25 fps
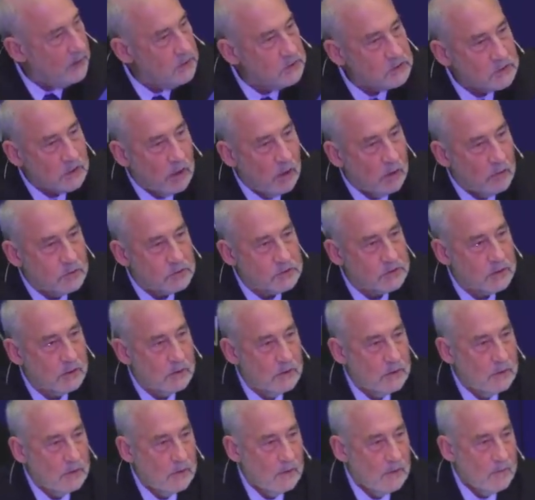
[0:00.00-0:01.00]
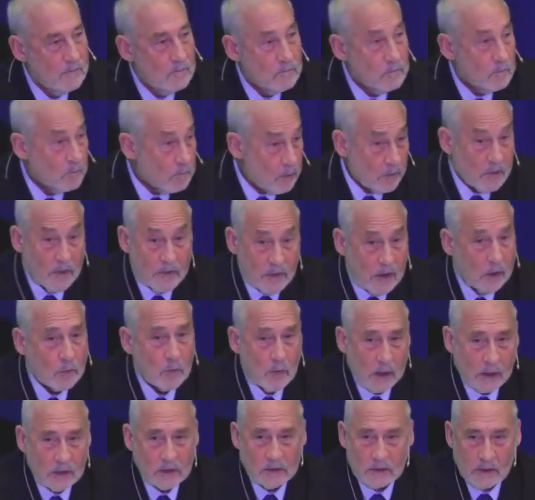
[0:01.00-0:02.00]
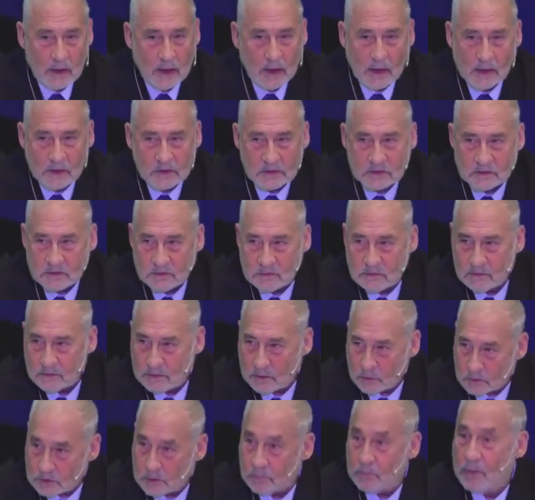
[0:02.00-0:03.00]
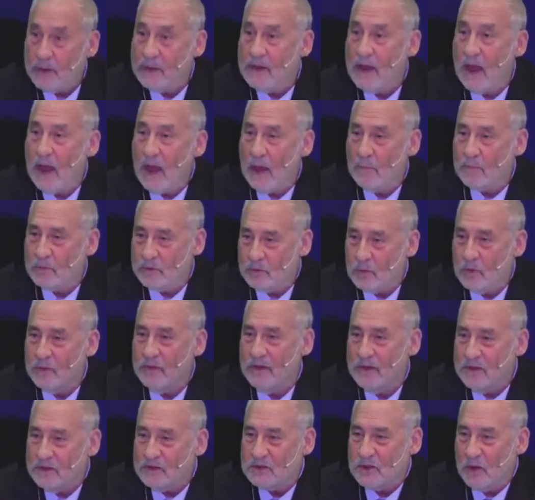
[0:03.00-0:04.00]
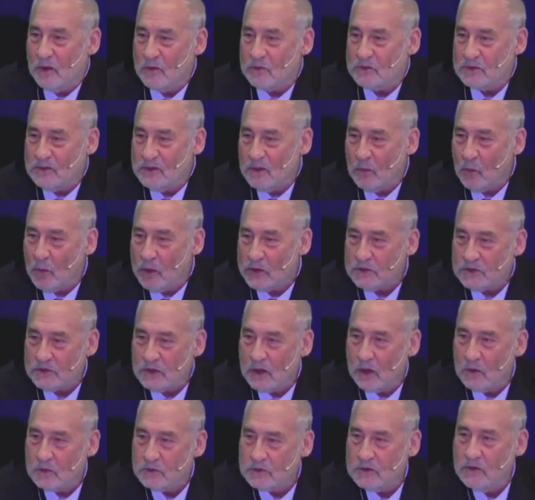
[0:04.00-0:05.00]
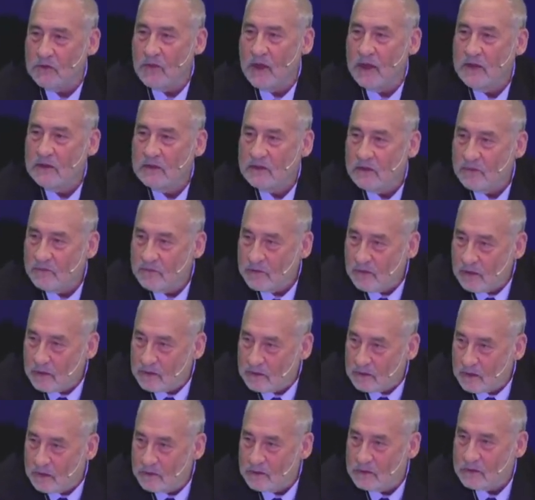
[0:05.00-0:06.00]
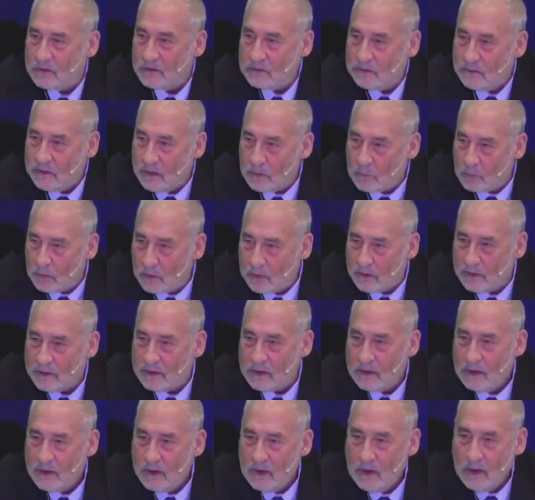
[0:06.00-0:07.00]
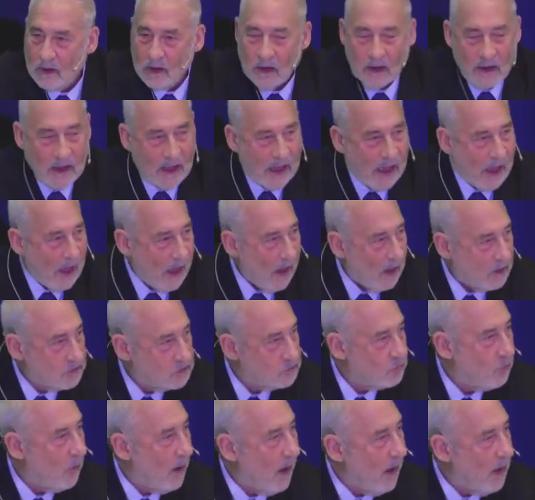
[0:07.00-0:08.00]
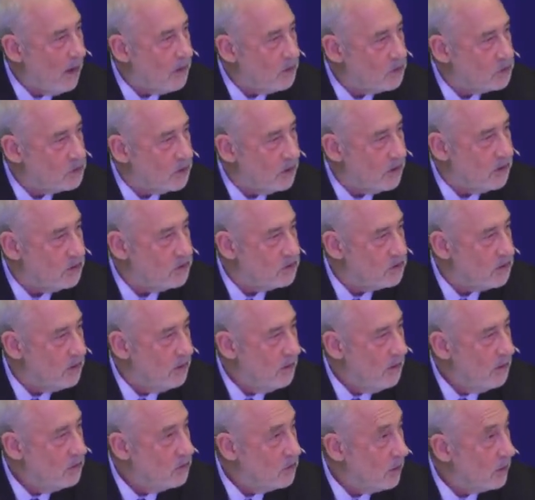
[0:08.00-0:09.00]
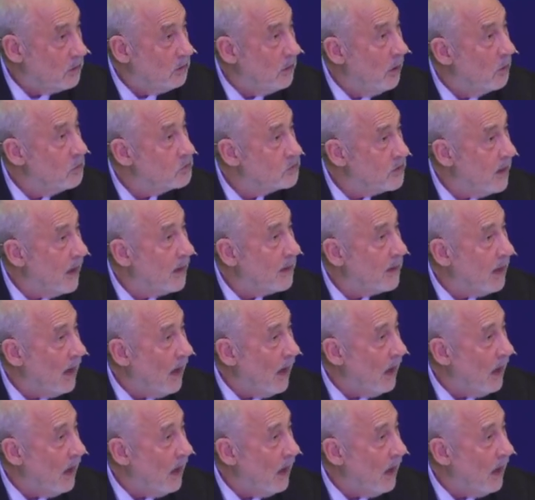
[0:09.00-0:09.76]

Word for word: the East Coast. But then they recognized there was a big gap between the East Coast and the West Coast, and they de deliberately had strategies to close that